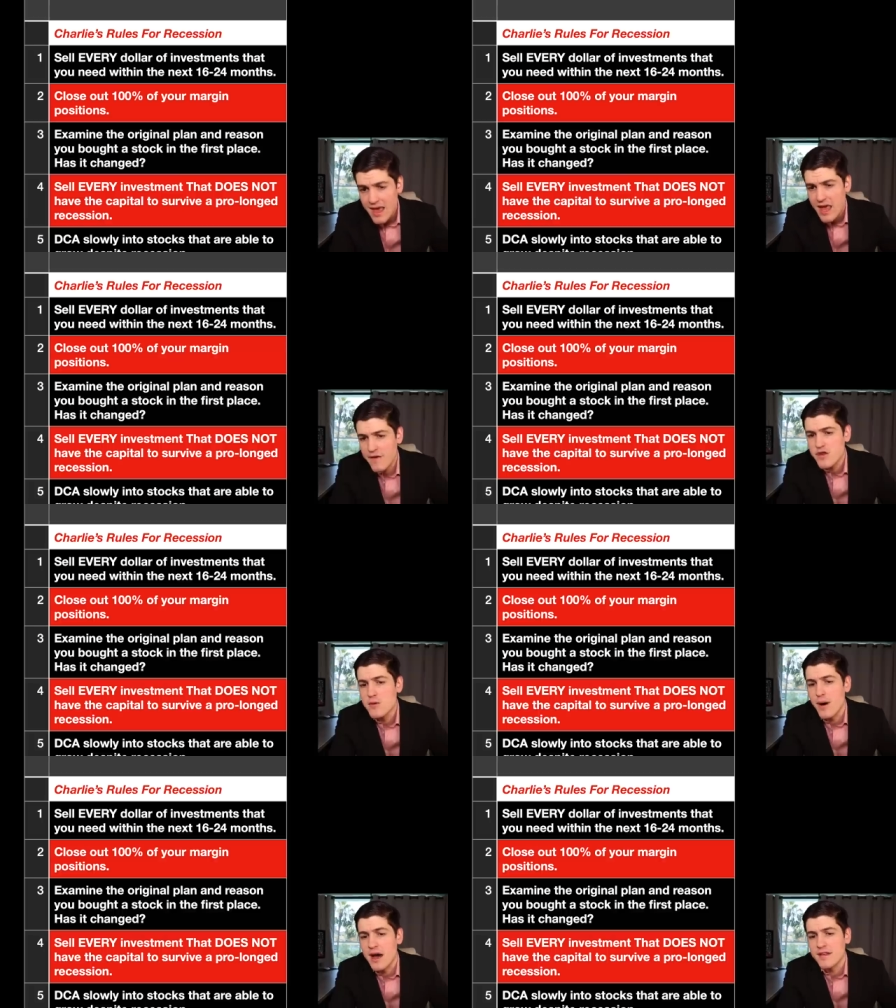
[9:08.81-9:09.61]
If you
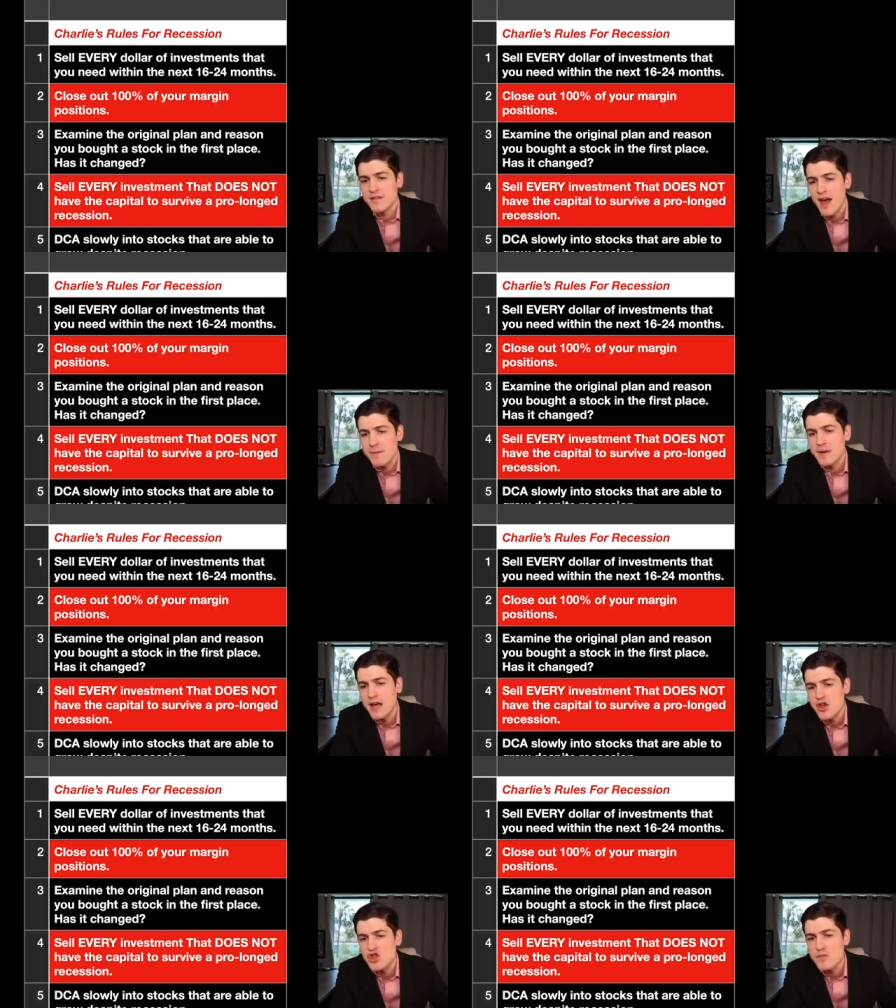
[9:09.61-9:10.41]
bought a stock
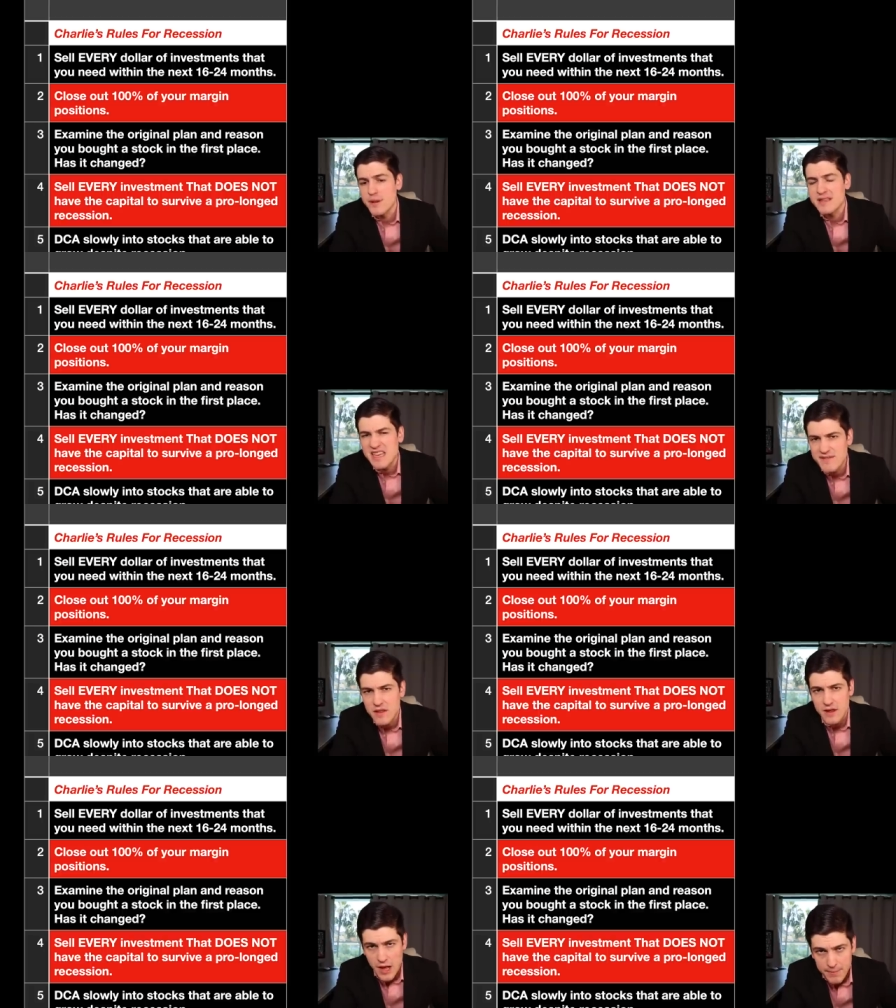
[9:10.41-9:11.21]
because you believed in
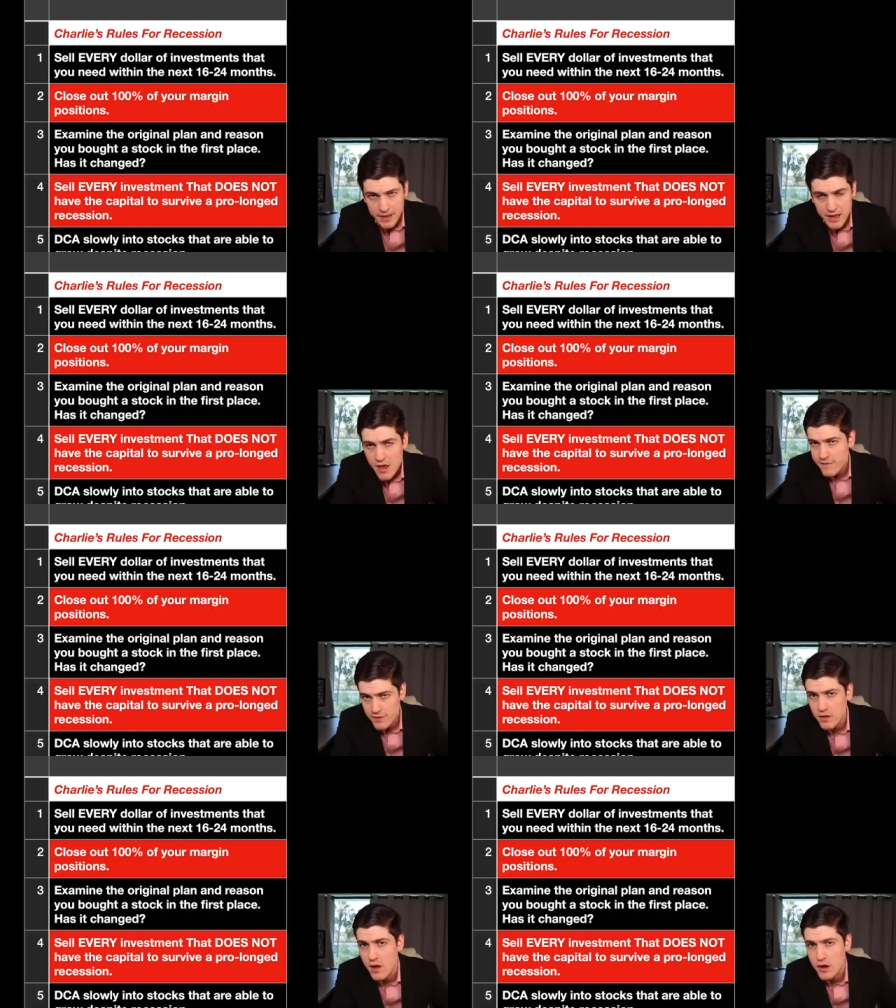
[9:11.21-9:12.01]
the company for
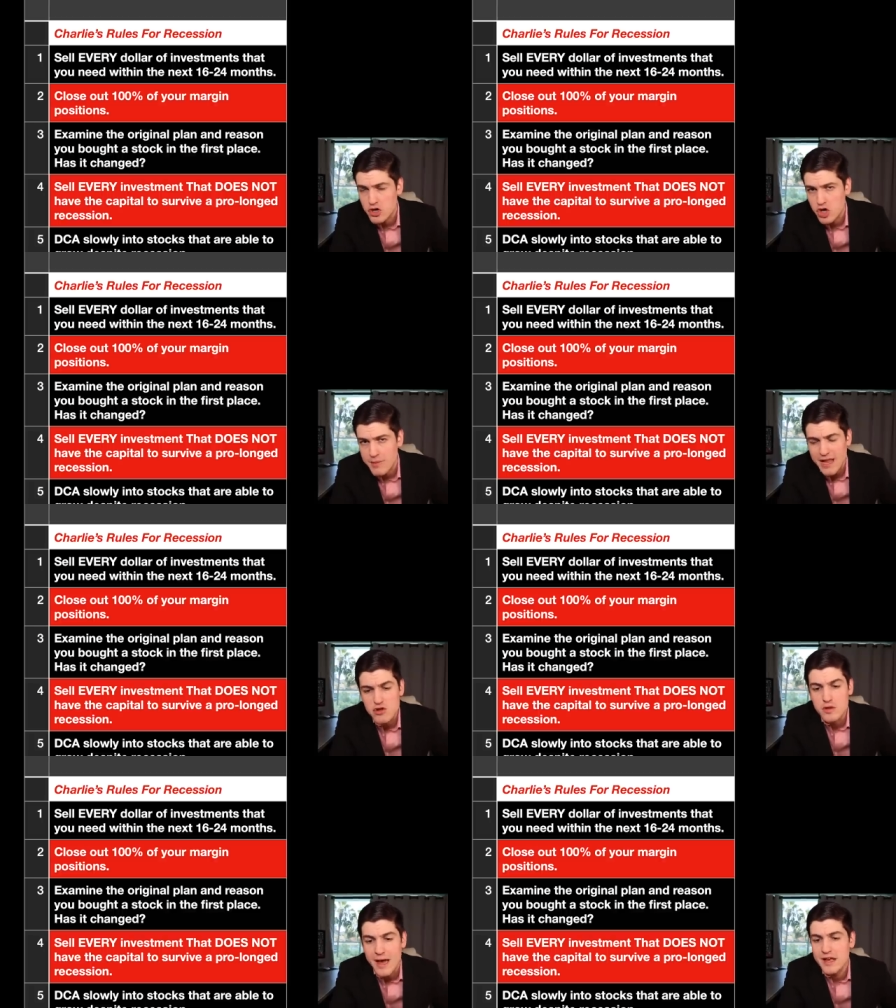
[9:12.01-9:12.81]
the long term and
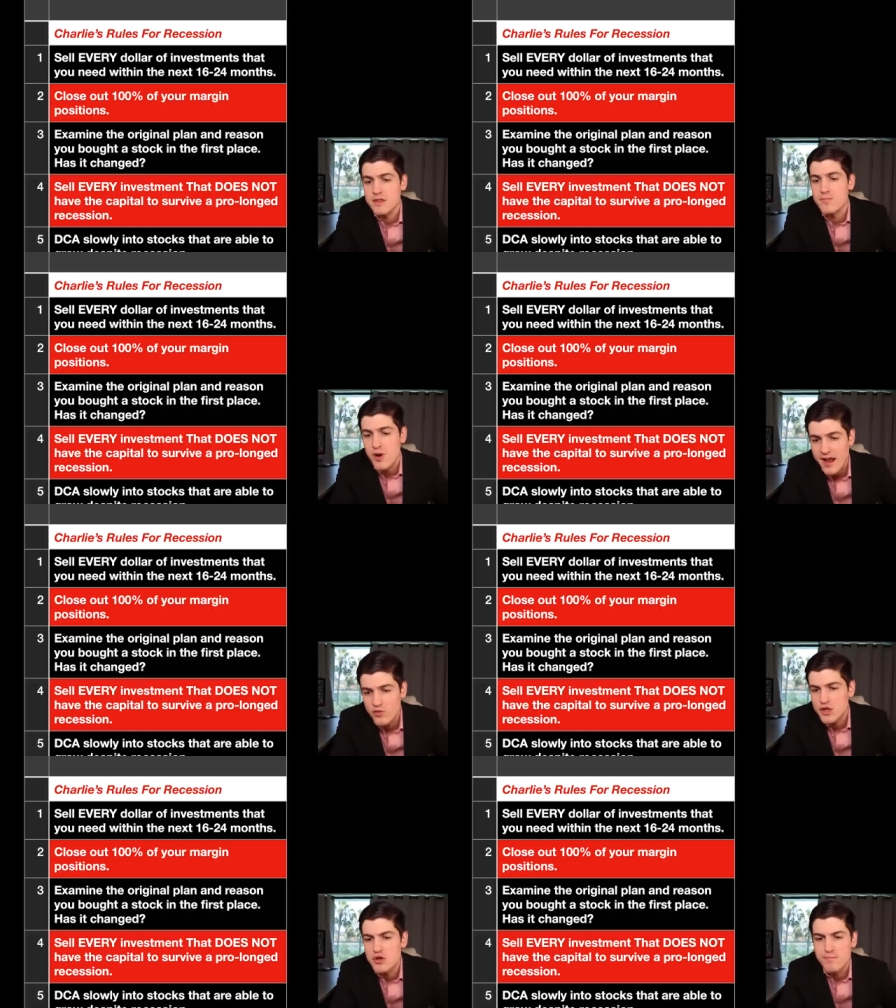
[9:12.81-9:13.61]
you liked the price
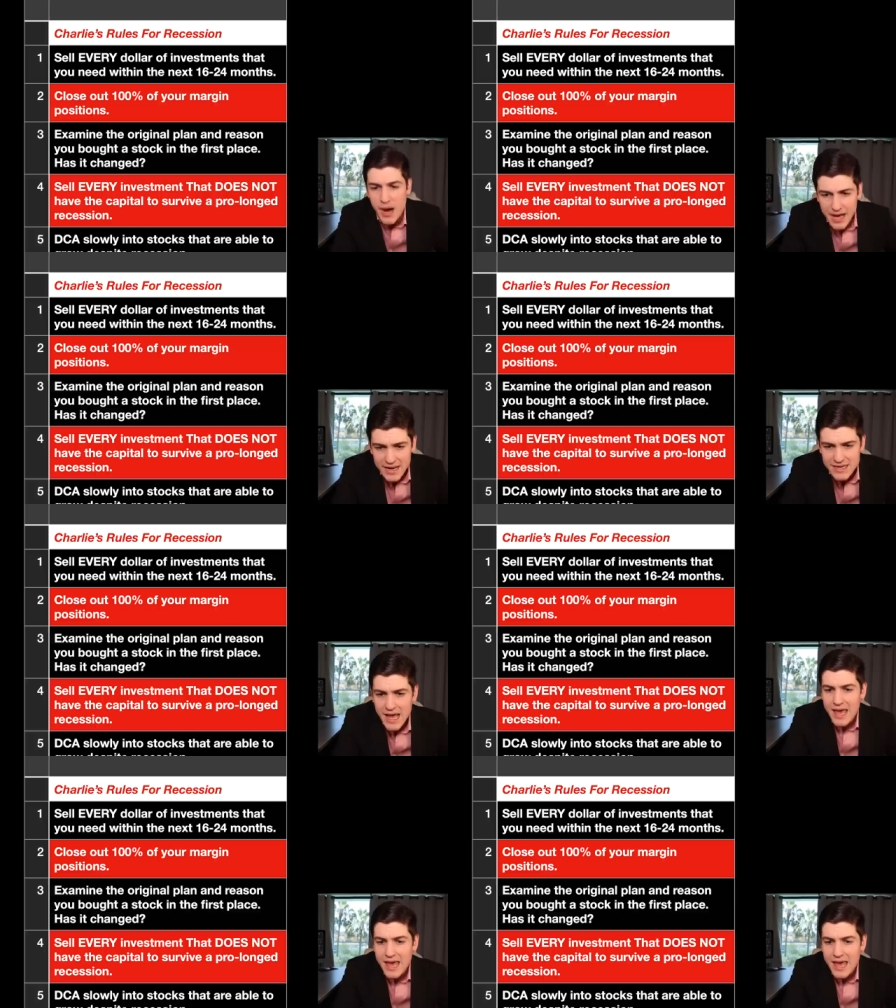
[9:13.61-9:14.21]
when you bought it,